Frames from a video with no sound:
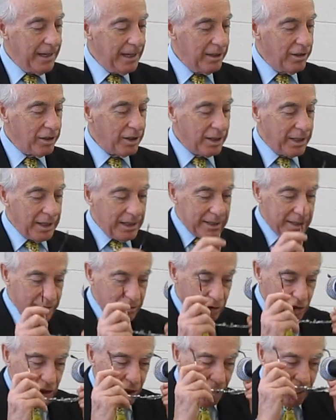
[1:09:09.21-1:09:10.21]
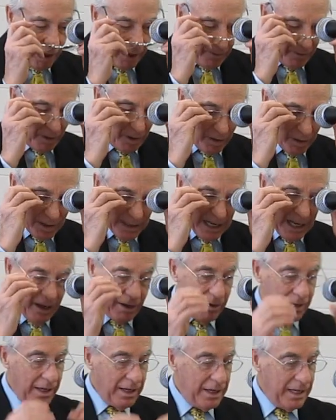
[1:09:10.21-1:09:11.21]
And look at this. And John falls
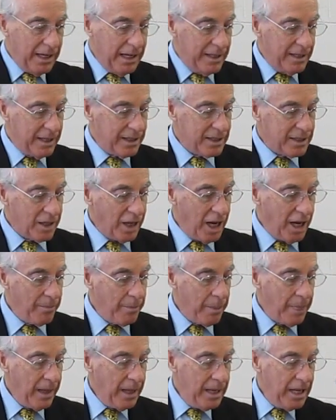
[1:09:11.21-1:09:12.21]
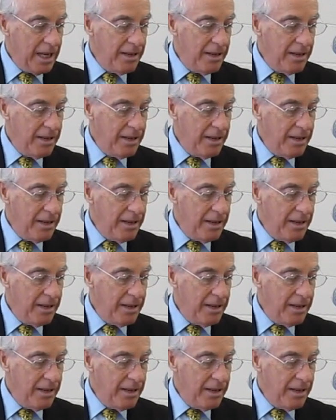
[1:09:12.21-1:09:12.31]
down in this time.